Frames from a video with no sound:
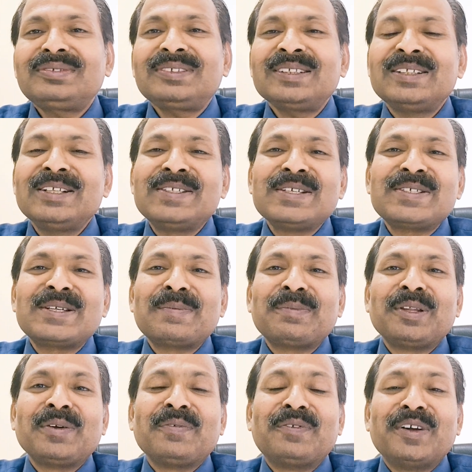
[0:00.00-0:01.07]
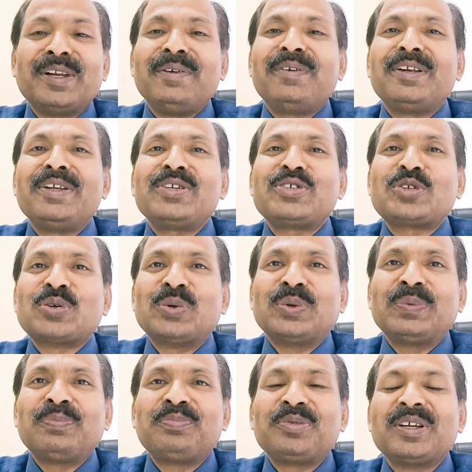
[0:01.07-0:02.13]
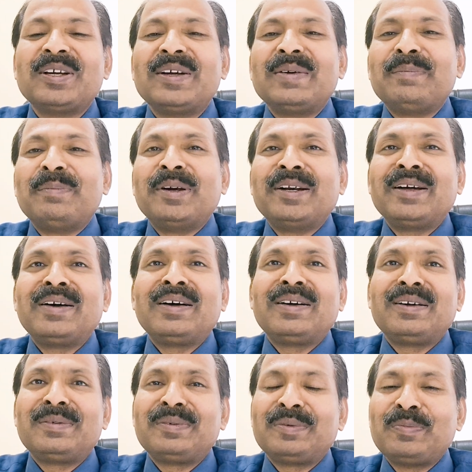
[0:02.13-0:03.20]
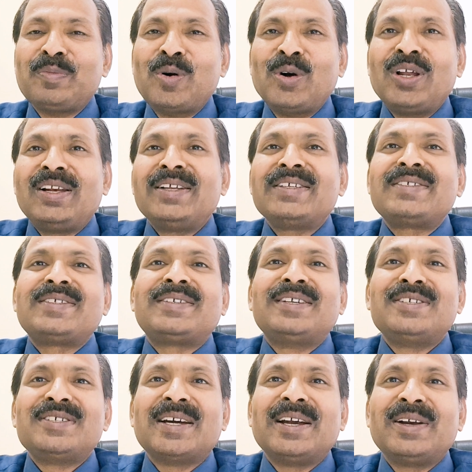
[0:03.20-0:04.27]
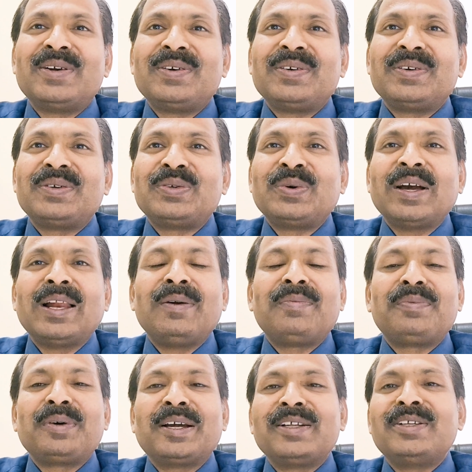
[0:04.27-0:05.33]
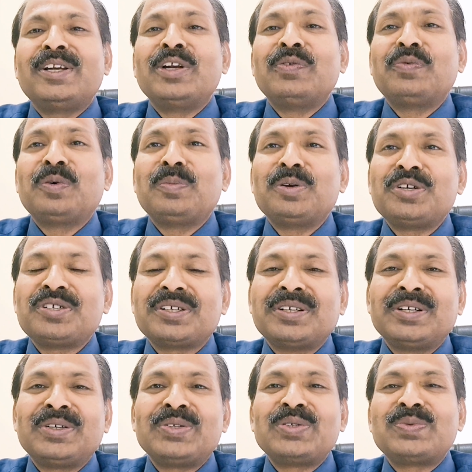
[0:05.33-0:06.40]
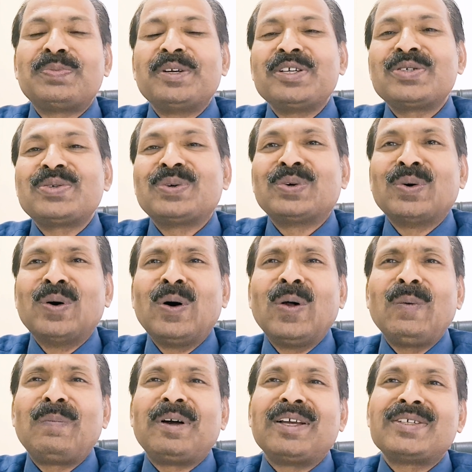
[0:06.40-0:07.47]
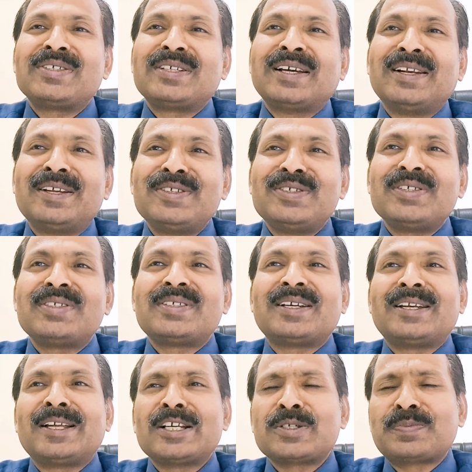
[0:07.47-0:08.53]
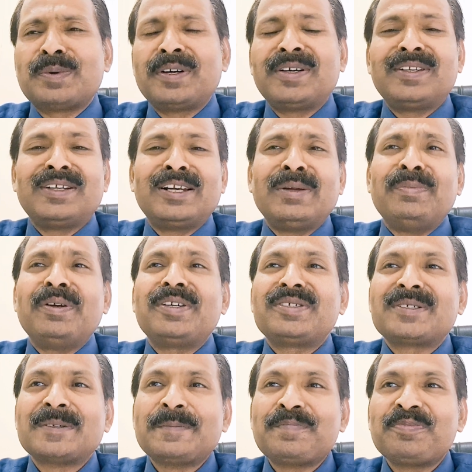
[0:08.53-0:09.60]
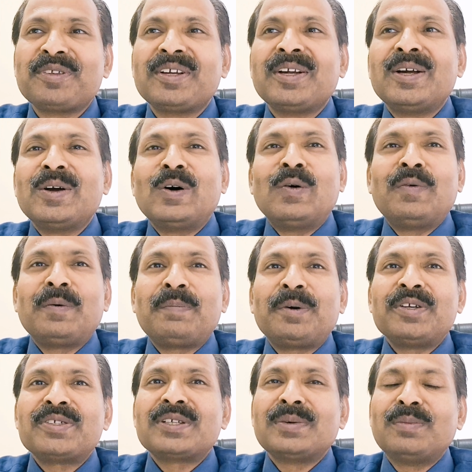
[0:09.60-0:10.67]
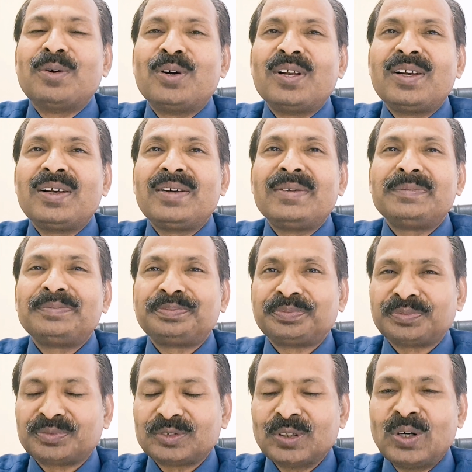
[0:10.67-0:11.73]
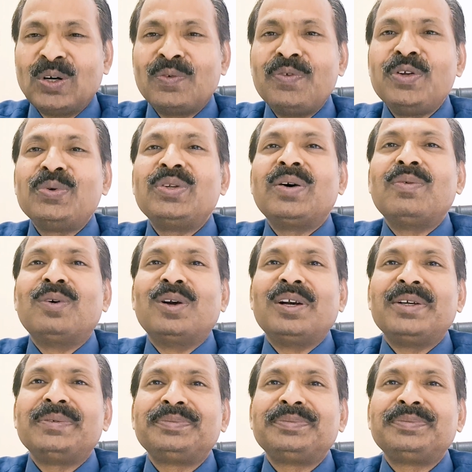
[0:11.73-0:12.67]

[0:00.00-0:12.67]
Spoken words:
This is something very, very strong. Meta model is designed to help gather information. It is based on all past challenges and expand the limits of a person, model, or view the world.